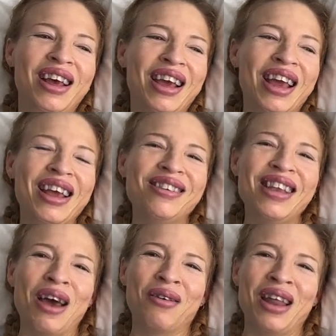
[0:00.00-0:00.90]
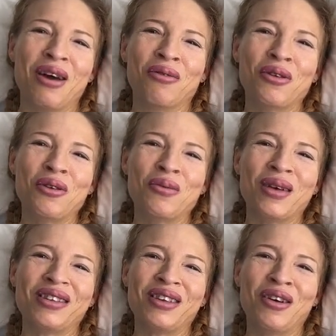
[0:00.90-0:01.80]
He's now in our room,
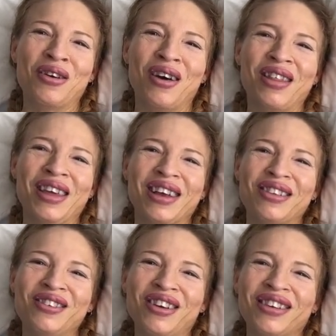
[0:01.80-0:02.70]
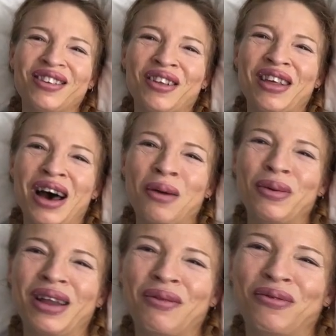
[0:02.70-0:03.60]
so I think it's just on the up
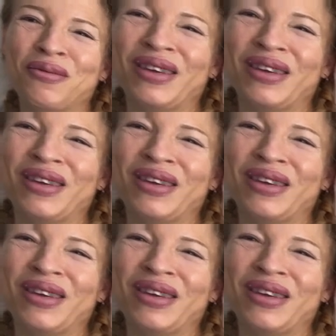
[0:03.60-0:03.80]
and up from